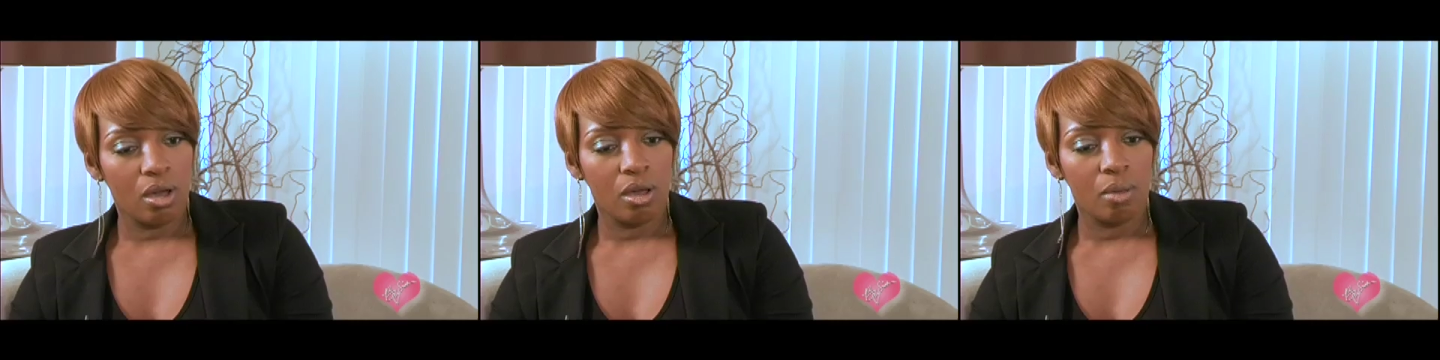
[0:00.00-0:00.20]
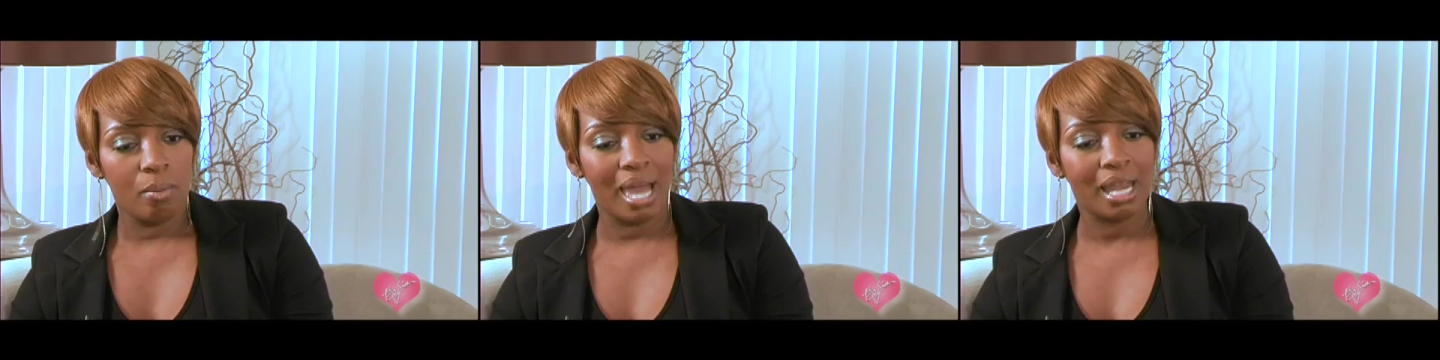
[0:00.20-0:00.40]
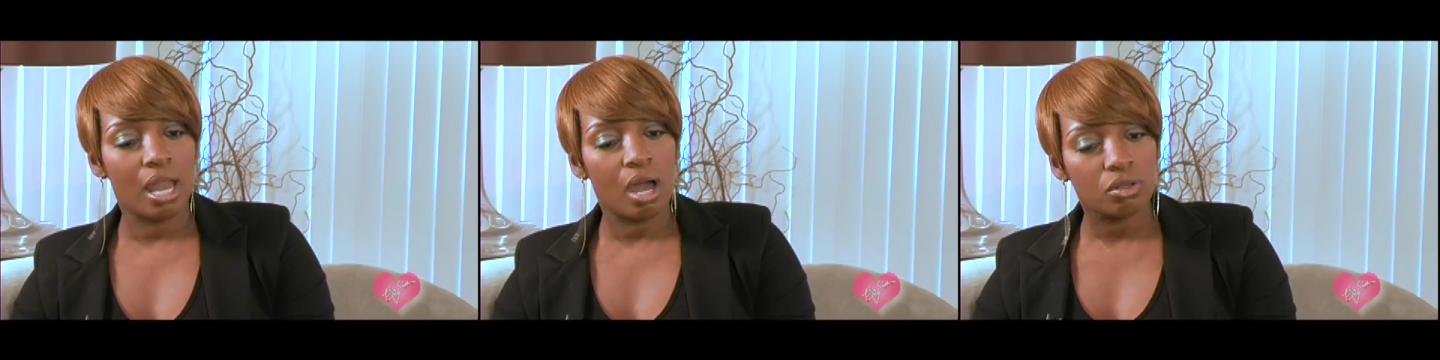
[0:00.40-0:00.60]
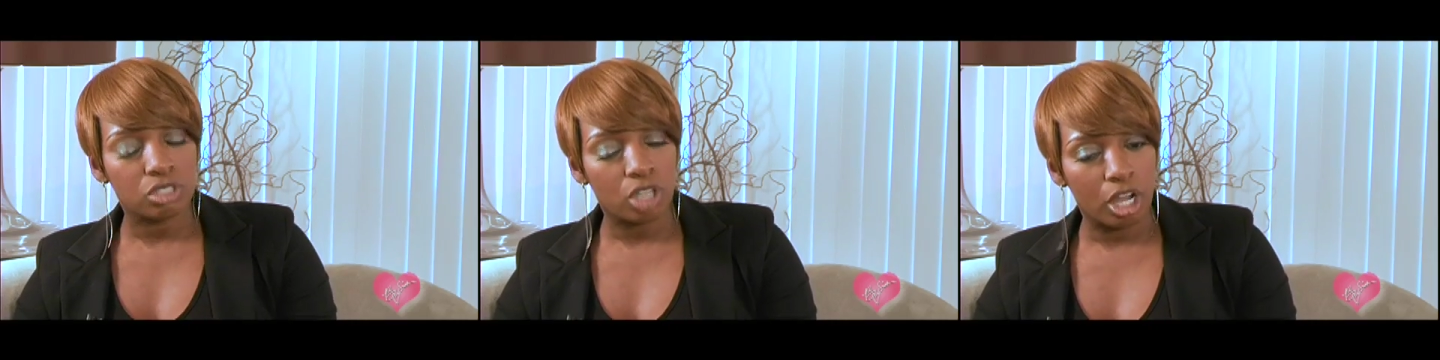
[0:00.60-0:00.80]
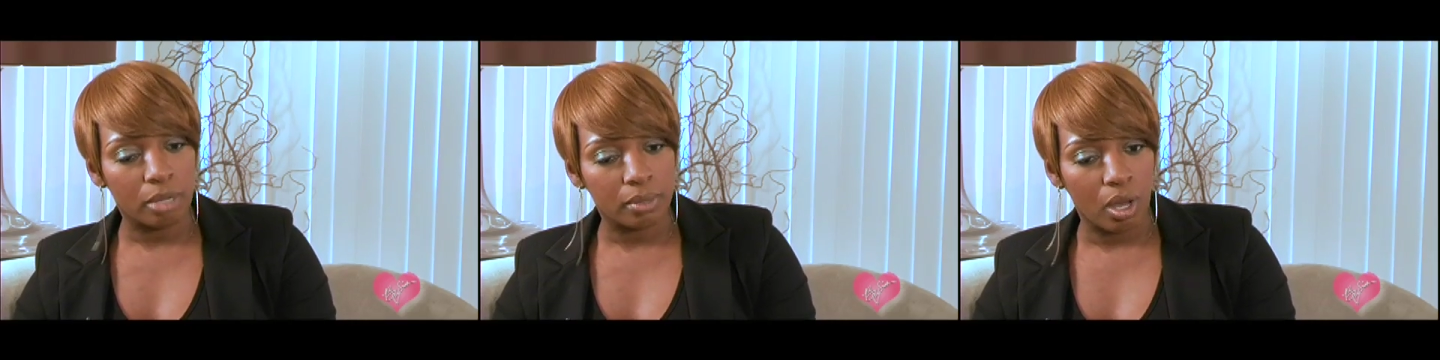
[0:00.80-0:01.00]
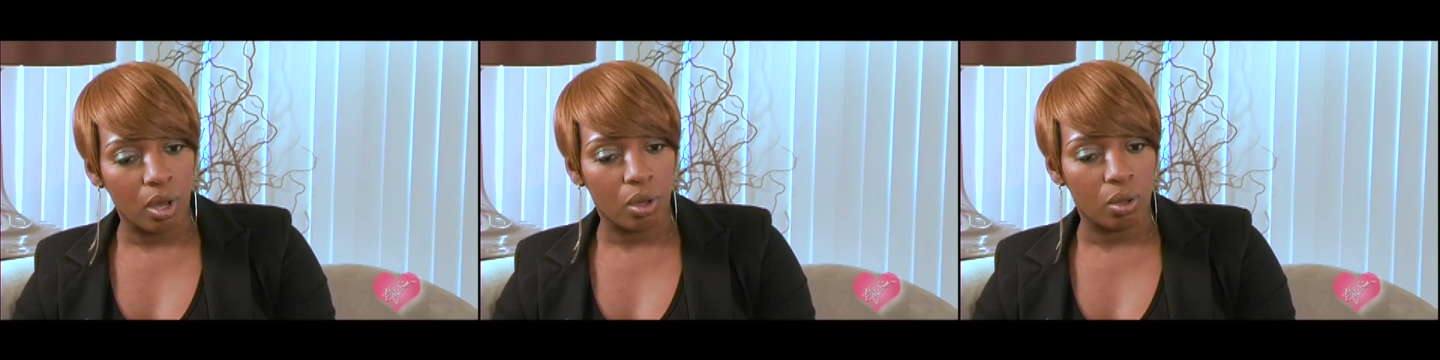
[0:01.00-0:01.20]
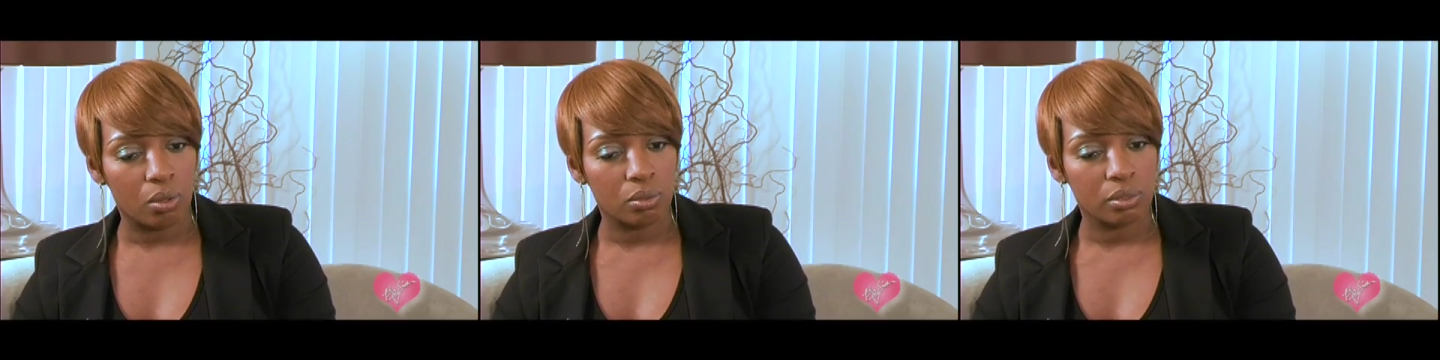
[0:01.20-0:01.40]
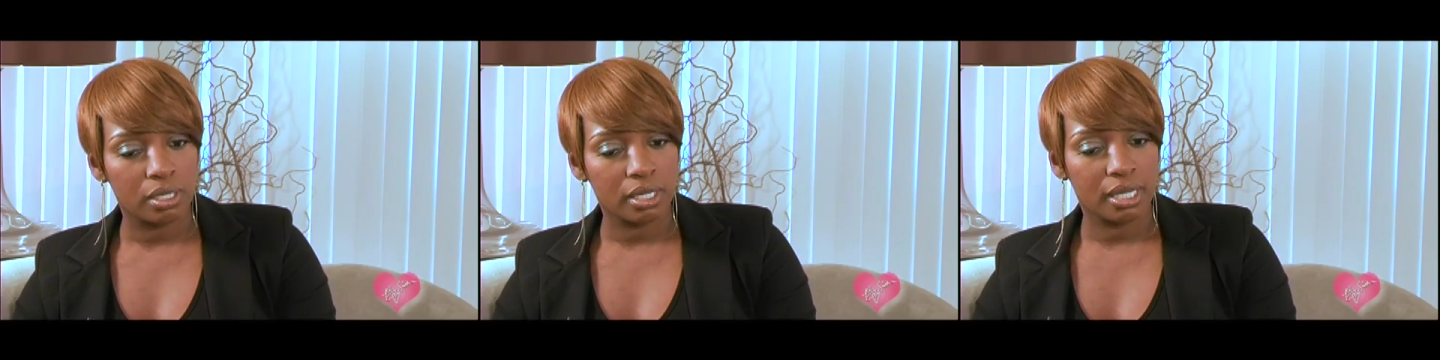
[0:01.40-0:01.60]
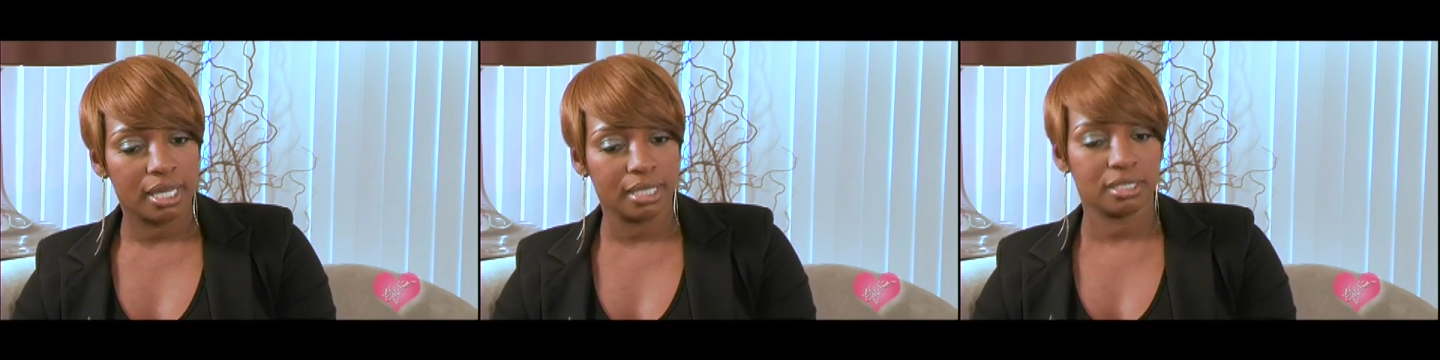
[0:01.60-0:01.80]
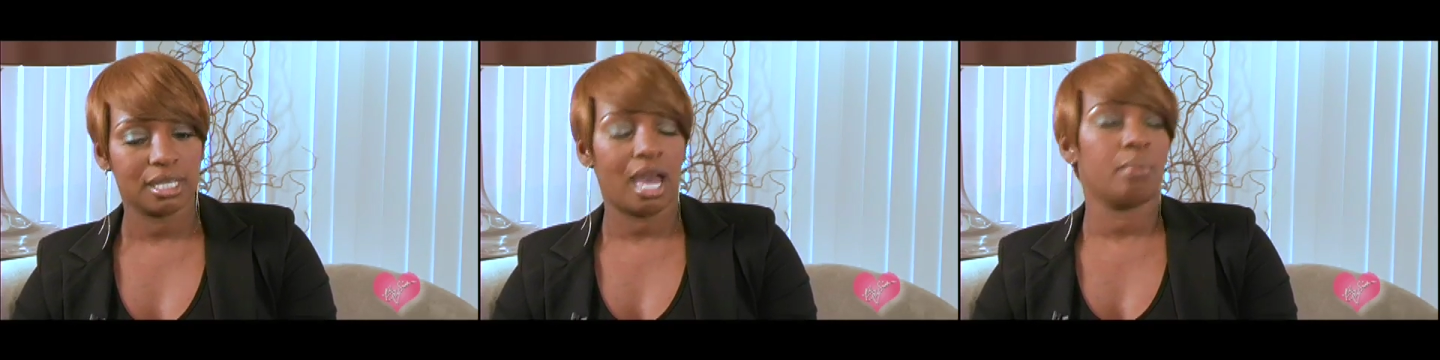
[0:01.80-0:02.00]
My long-term goal
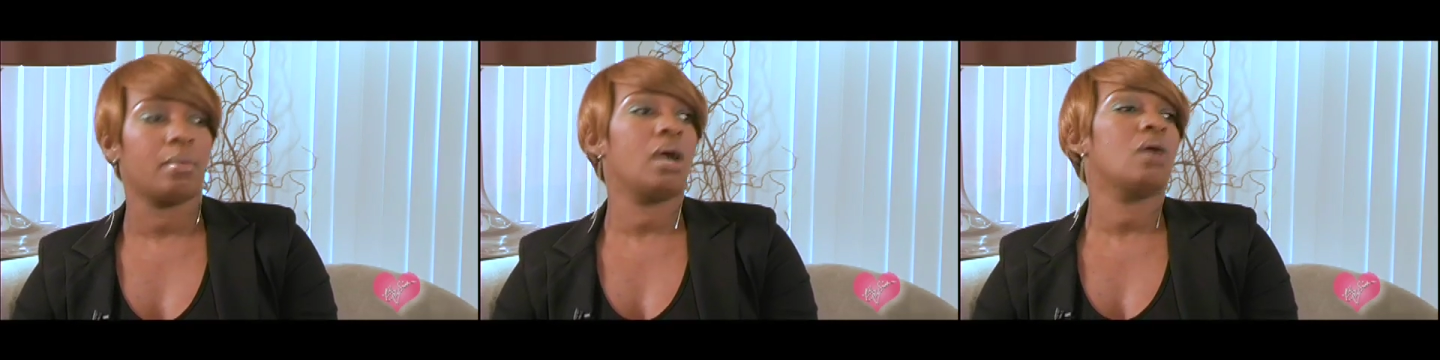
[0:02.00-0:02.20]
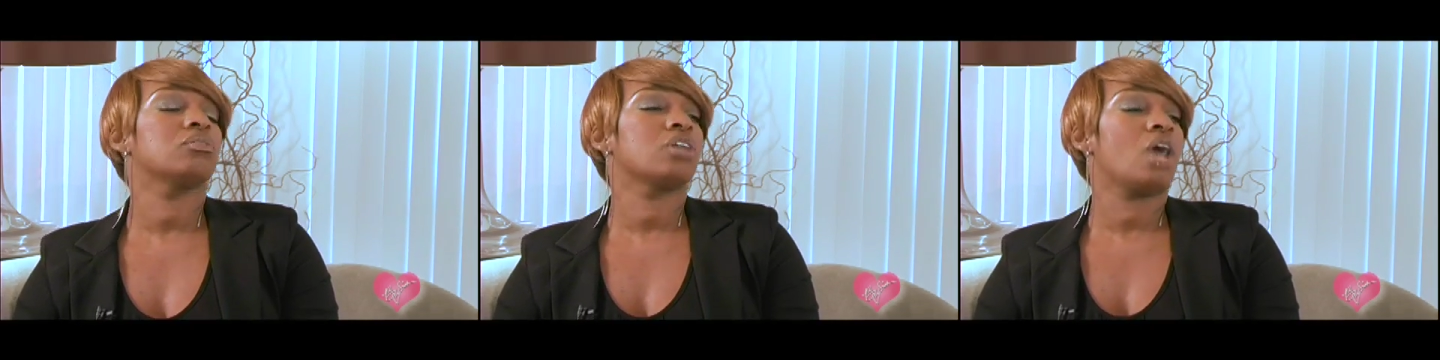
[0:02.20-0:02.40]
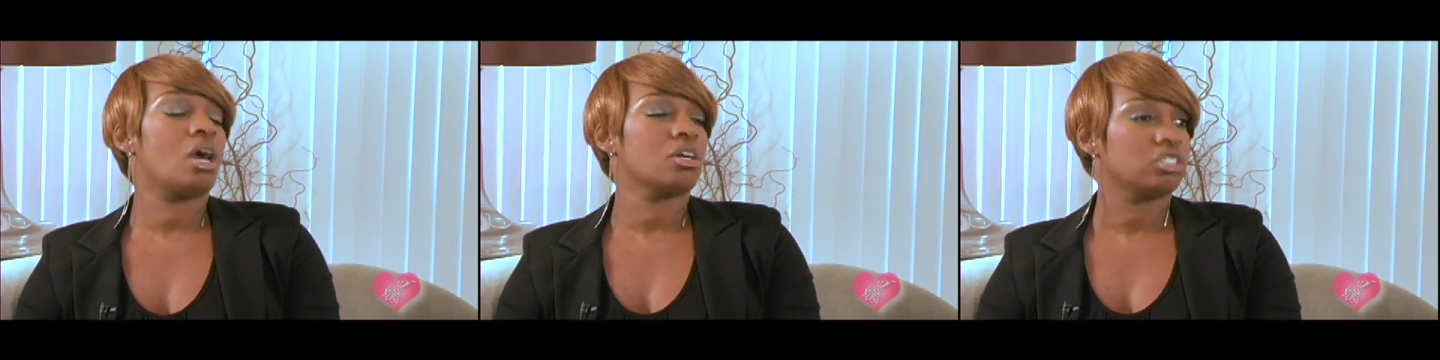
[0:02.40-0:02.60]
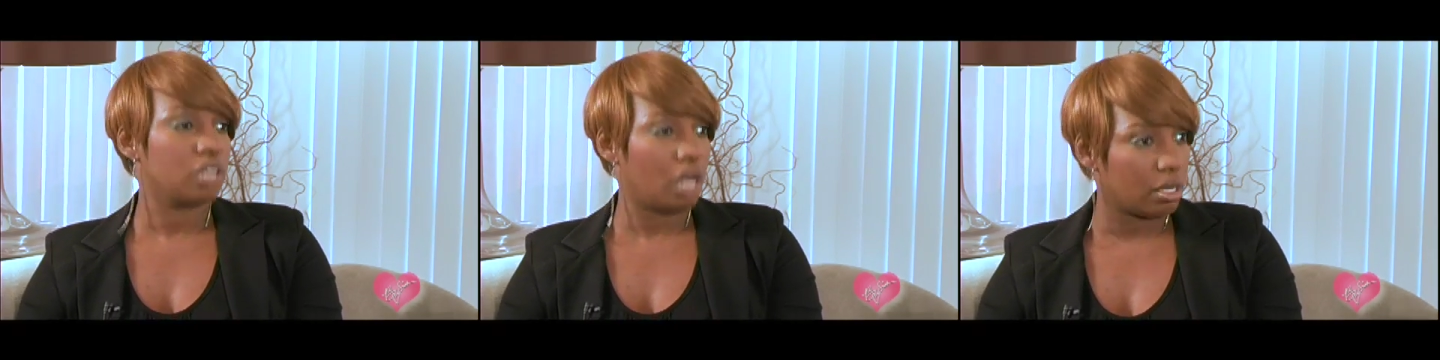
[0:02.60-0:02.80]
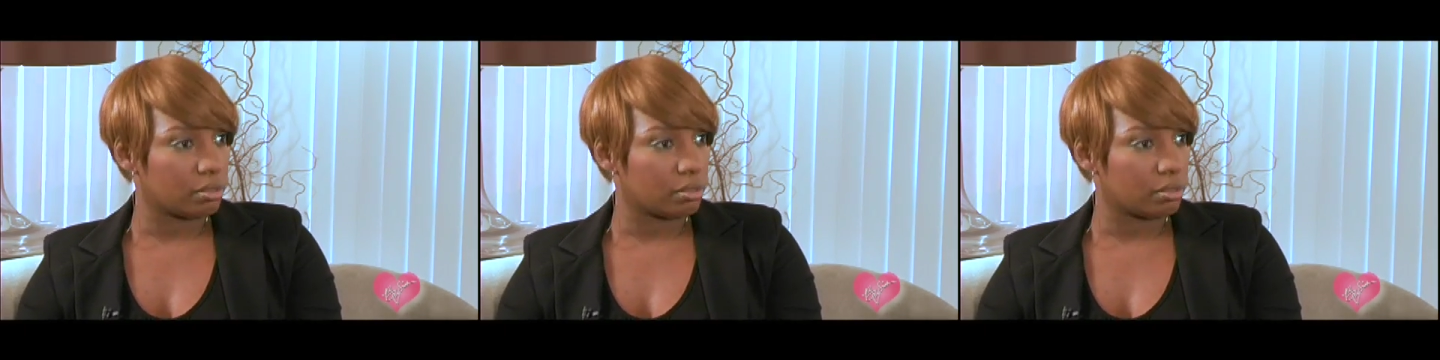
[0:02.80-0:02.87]
is to have my own talk show.